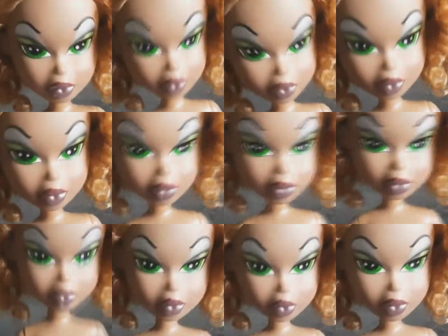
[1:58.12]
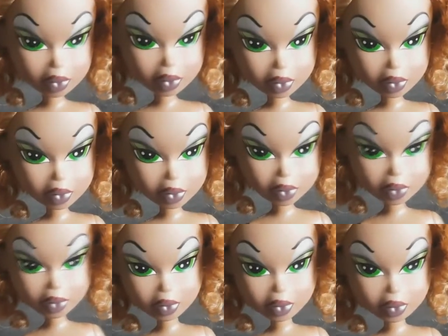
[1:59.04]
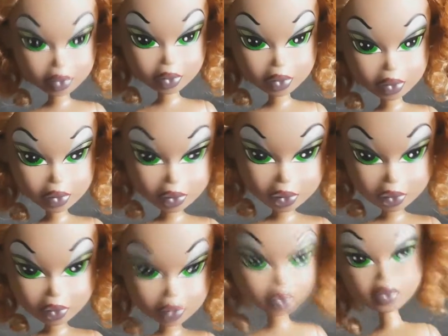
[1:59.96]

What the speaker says: the head just in general. So the first thing you're